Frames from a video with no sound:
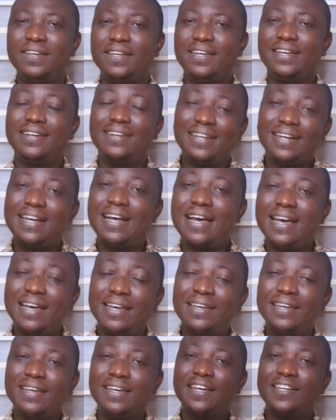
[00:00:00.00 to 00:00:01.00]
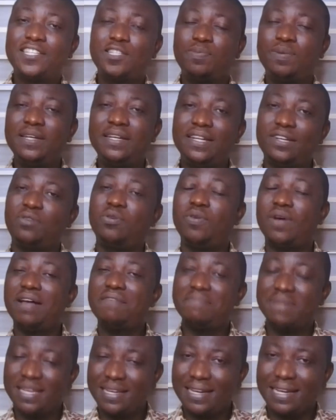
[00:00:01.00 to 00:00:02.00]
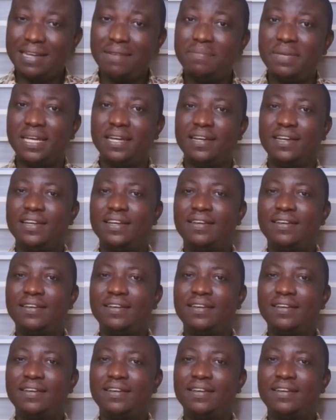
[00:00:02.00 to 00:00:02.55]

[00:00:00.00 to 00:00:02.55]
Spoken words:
And the guy explained that, oh, I've been coming.